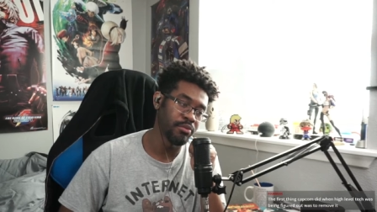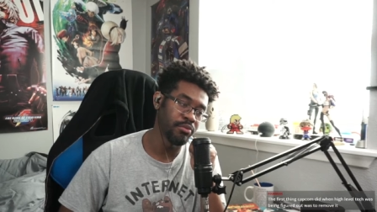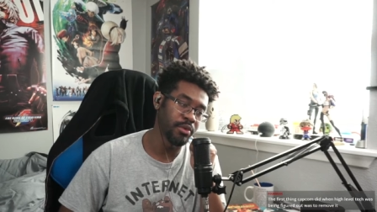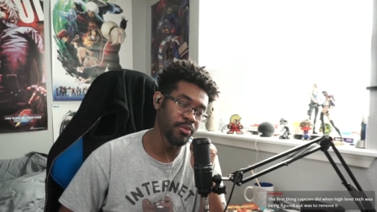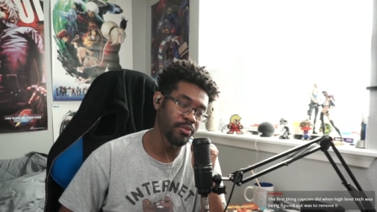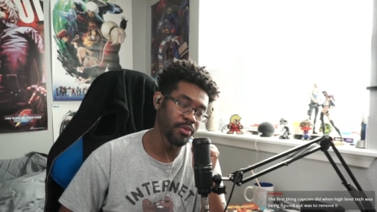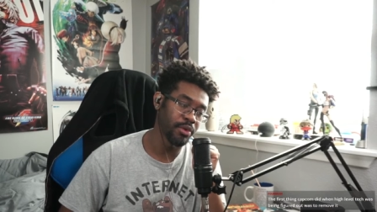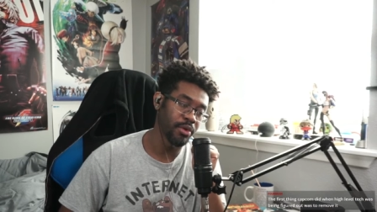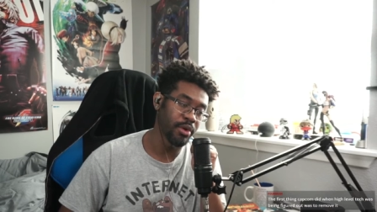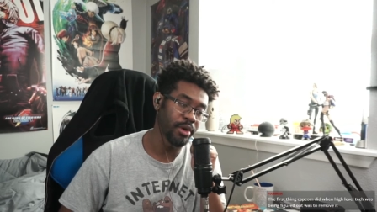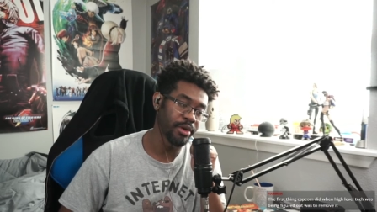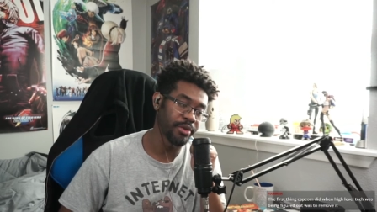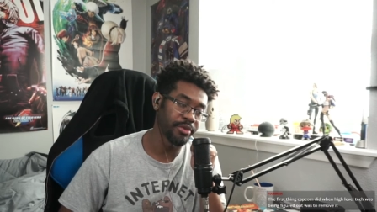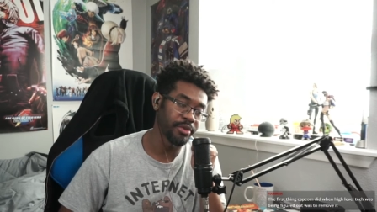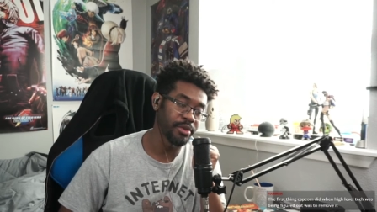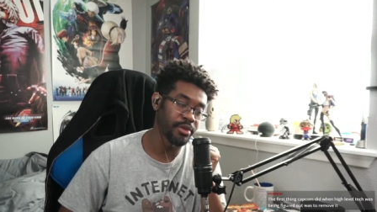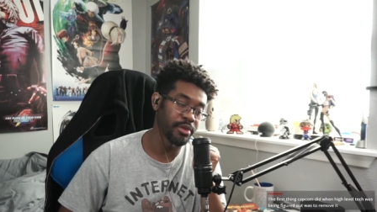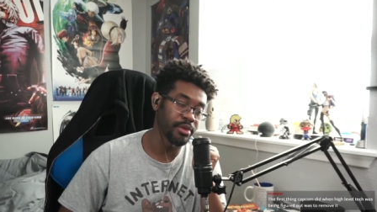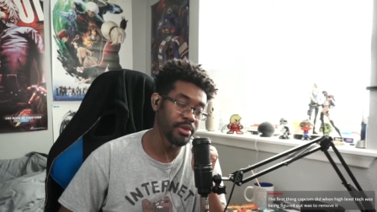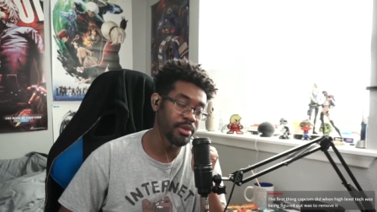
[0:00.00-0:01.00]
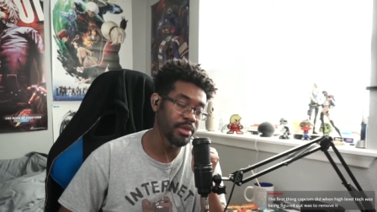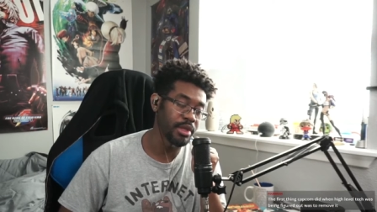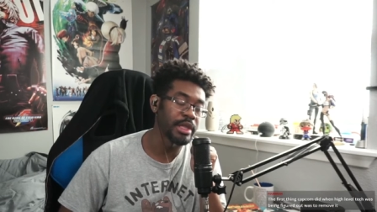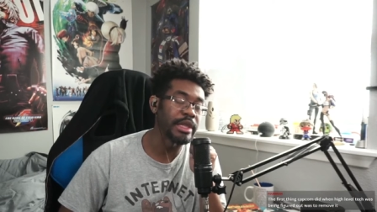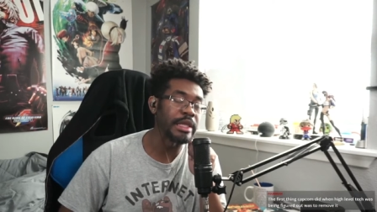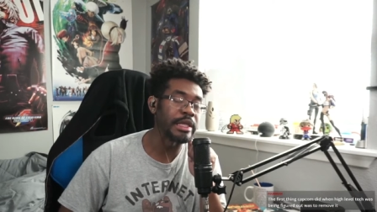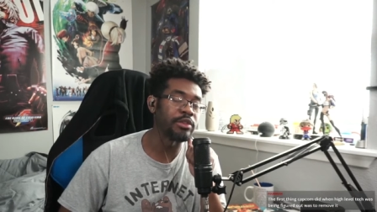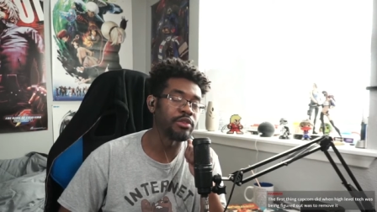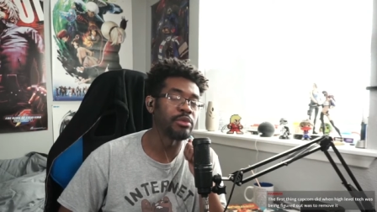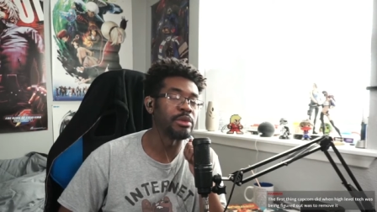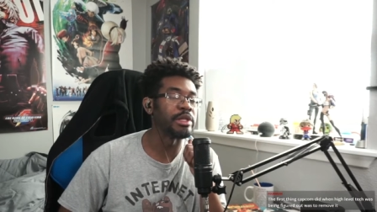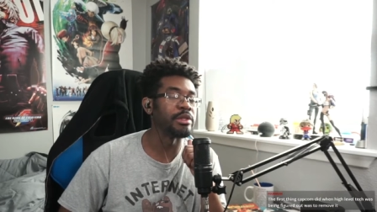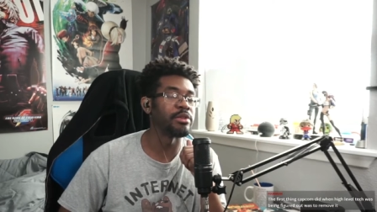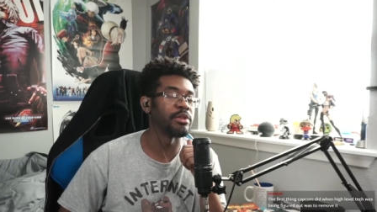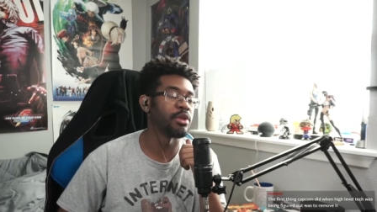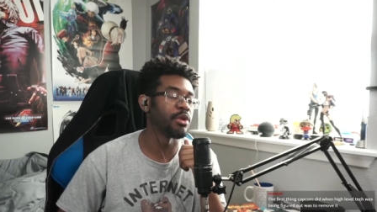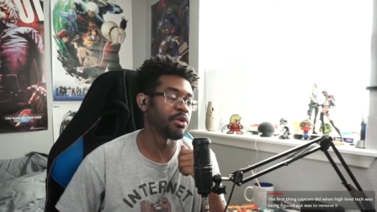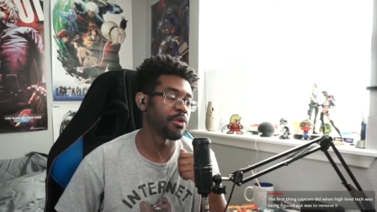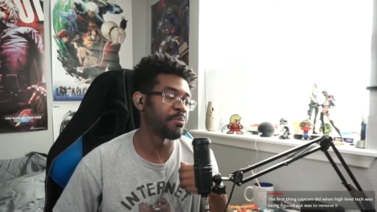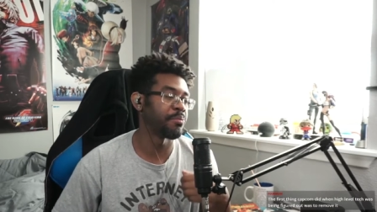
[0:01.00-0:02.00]
in regards to the things you need to
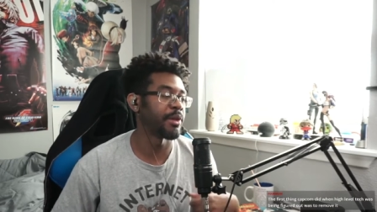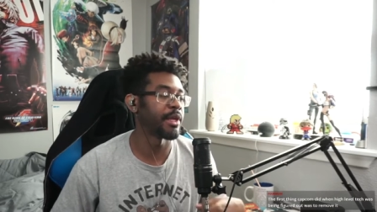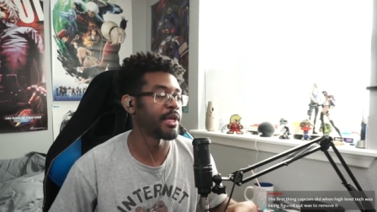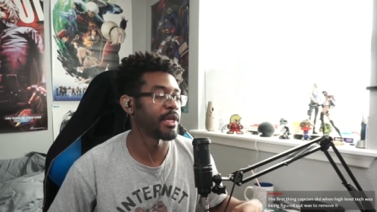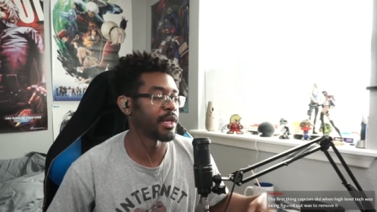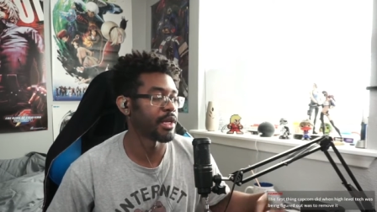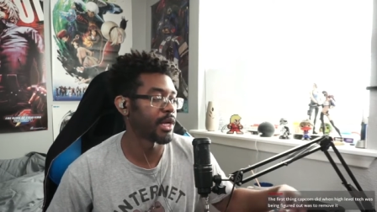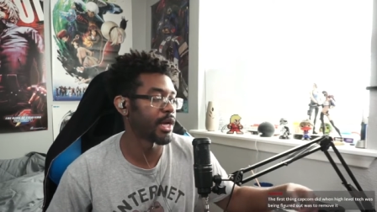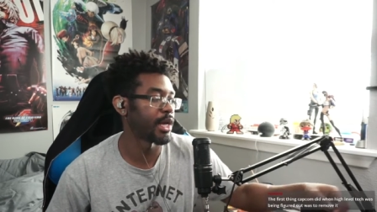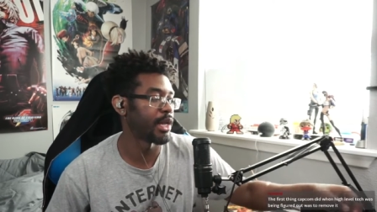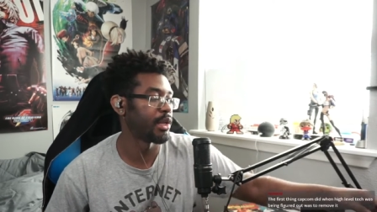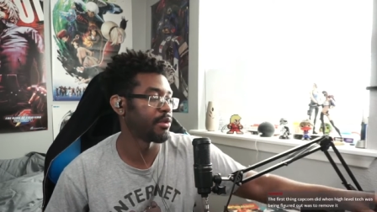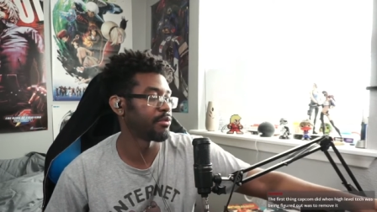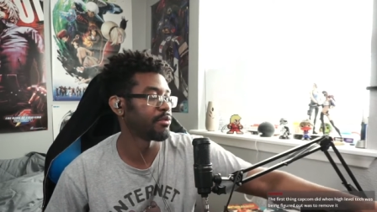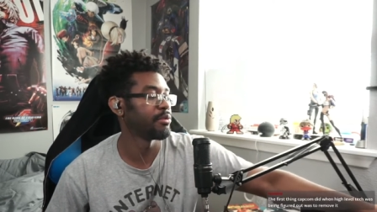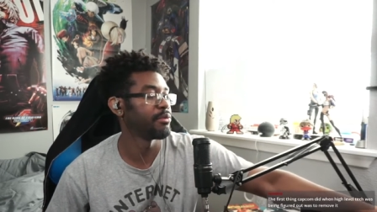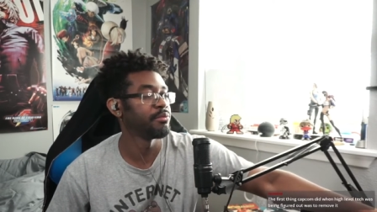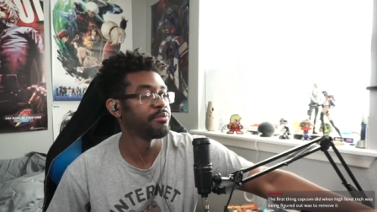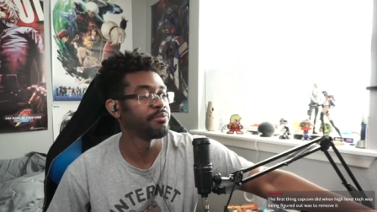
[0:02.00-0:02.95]
know to play it at a high level.